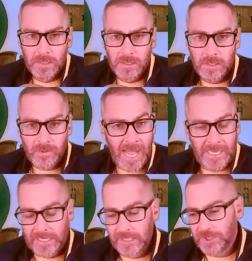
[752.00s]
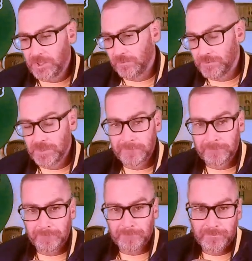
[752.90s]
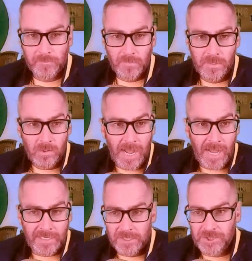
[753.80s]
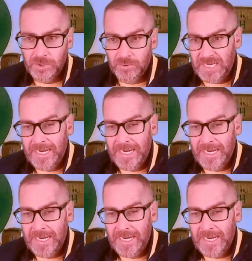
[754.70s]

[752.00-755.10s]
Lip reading: You got issues. You got issues.